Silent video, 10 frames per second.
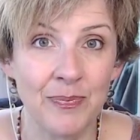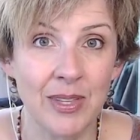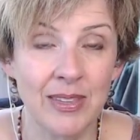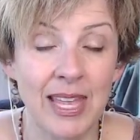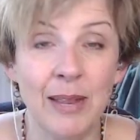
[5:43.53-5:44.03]

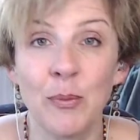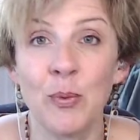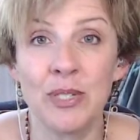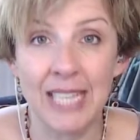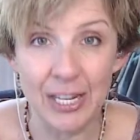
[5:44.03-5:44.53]
then I
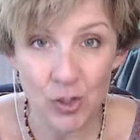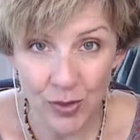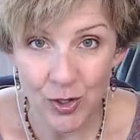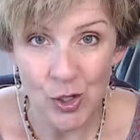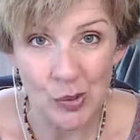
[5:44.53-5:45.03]
would get
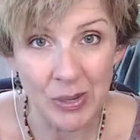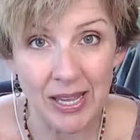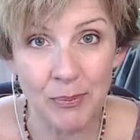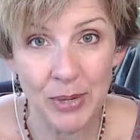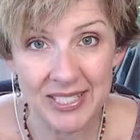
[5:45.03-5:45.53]
triggered
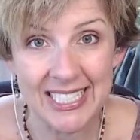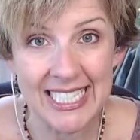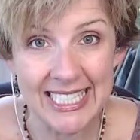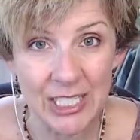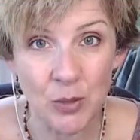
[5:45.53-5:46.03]
by present day
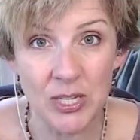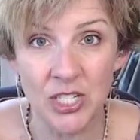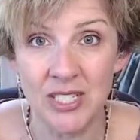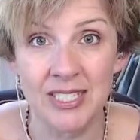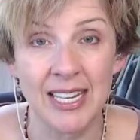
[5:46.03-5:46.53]

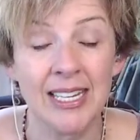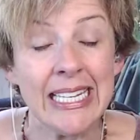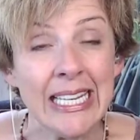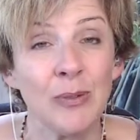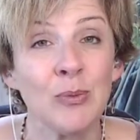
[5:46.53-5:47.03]
situations, and I'd
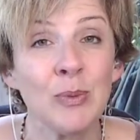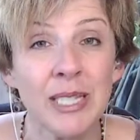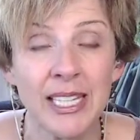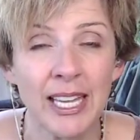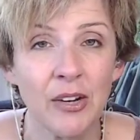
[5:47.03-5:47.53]
get
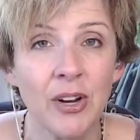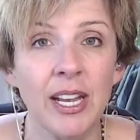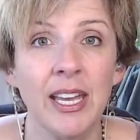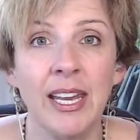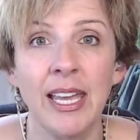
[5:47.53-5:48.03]
really
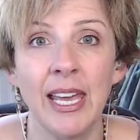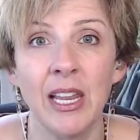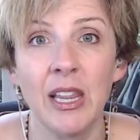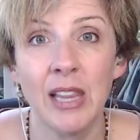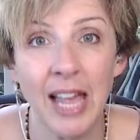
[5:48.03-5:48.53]
angry, and I had a
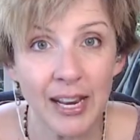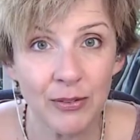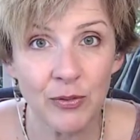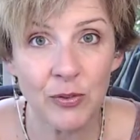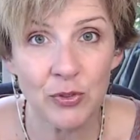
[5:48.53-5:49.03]
lot of
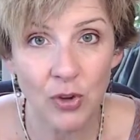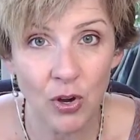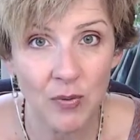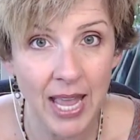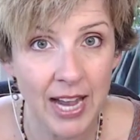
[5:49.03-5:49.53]

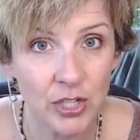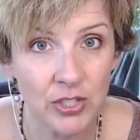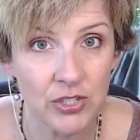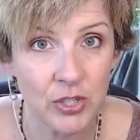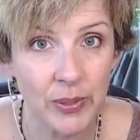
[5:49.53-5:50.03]
strong
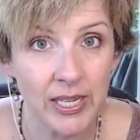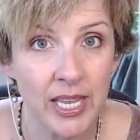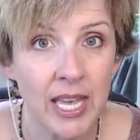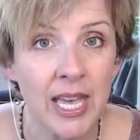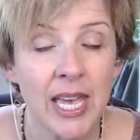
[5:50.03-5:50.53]
reactions to it.
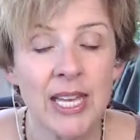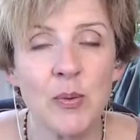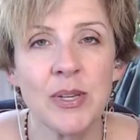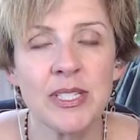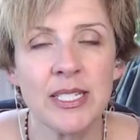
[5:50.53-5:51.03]
And it
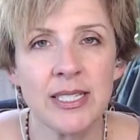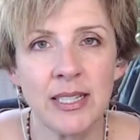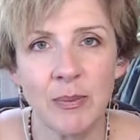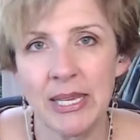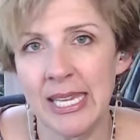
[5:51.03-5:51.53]
wasn't until
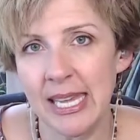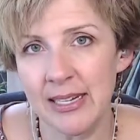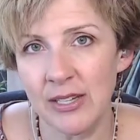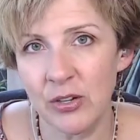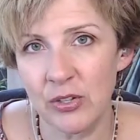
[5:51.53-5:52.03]
I began
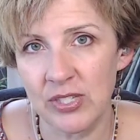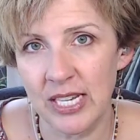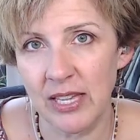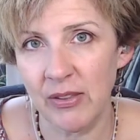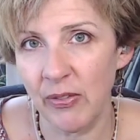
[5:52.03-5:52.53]
to
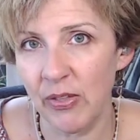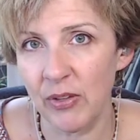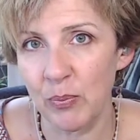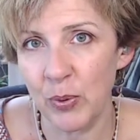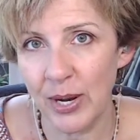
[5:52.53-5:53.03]
understand that the
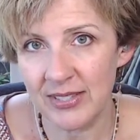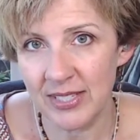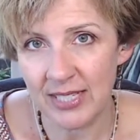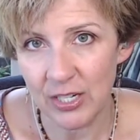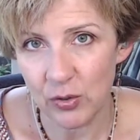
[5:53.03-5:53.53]

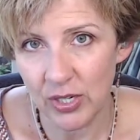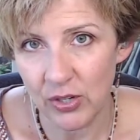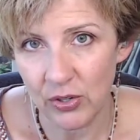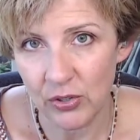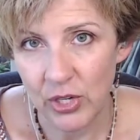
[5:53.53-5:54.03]
present day
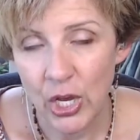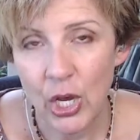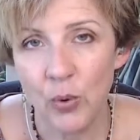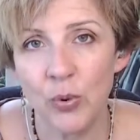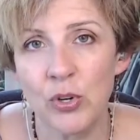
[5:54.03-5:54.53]
triggers
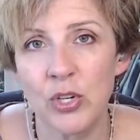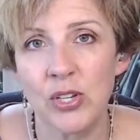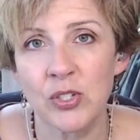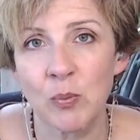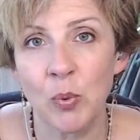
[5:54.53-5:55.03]
were
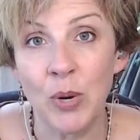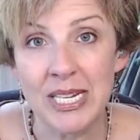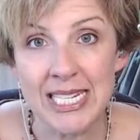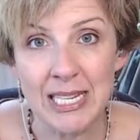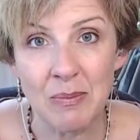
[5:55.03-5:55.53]
just
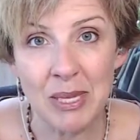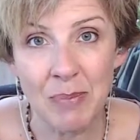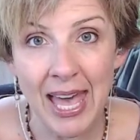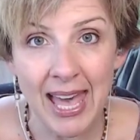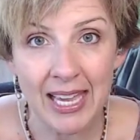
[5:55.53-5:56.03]
pointing me
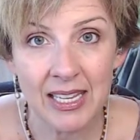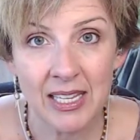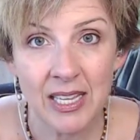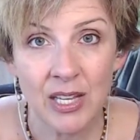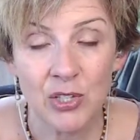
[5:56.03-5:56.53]
back
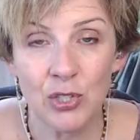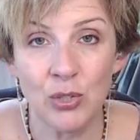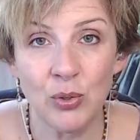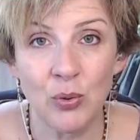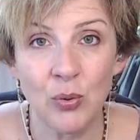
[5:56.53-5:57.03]

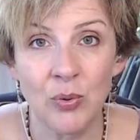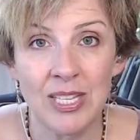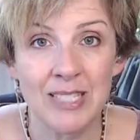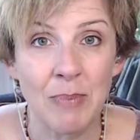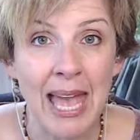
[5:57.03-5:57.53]
to
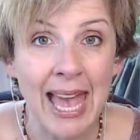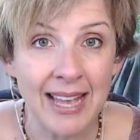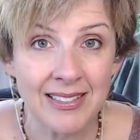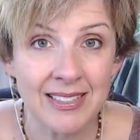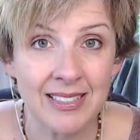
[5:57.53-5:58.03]
these
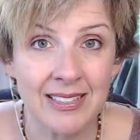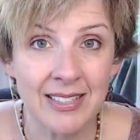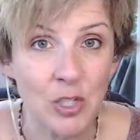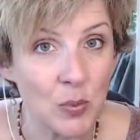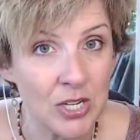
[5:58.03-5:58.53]
past
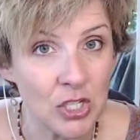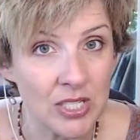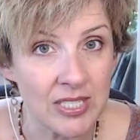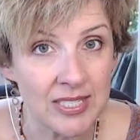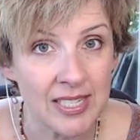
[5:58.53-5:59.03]

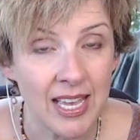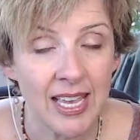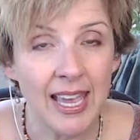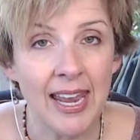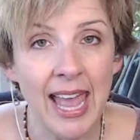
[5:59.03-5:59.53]
situations
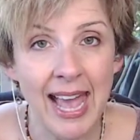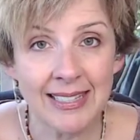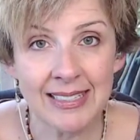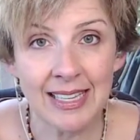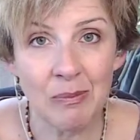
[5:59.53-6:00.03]
and
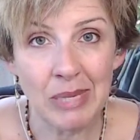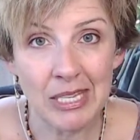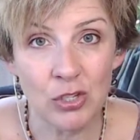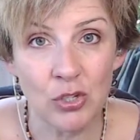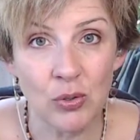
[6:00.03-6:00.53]
asking me
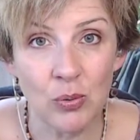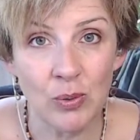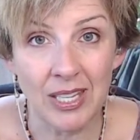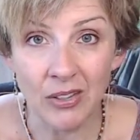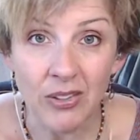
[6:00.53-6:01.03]
to
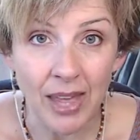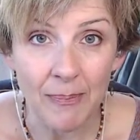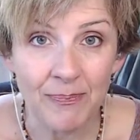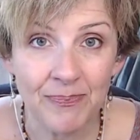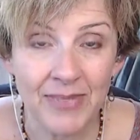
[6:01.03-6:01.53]
heal them.
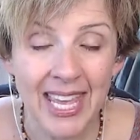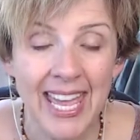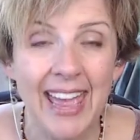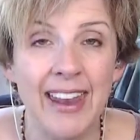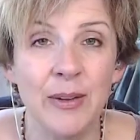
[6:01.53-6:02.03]

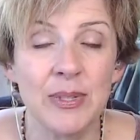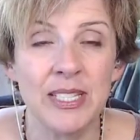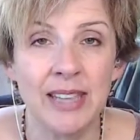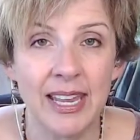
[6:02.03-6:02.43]
And it was in that